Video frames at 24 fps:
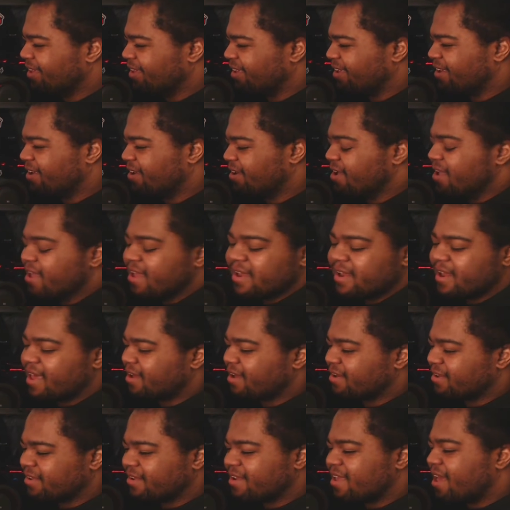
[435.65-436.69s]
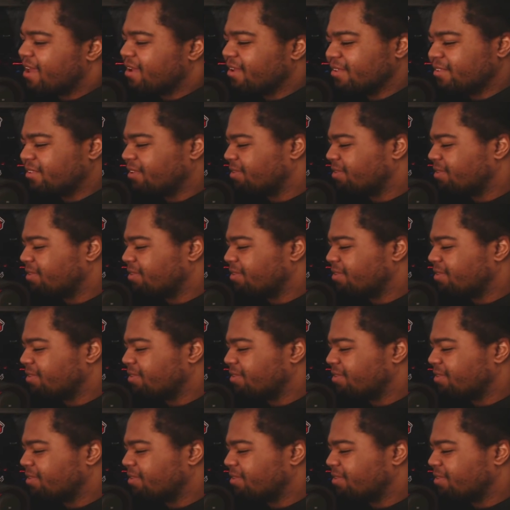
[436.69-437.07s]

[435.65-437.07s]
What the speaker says: You know, not on